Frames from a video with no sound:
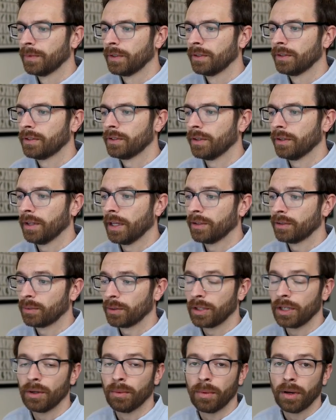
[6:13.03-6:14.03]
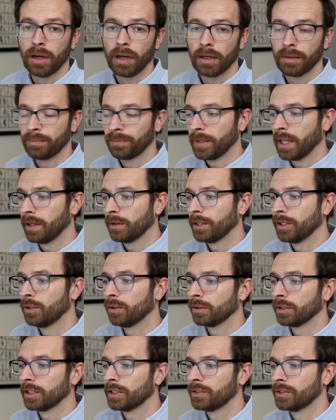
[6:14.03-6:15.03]
So that's where the Omaha Henry
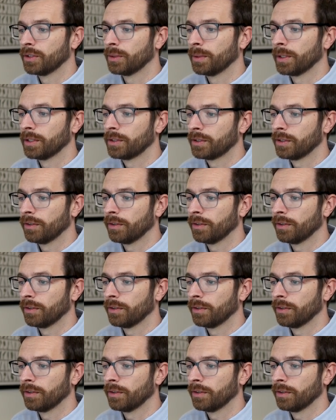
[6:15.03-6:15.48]
Doorly Zoo is.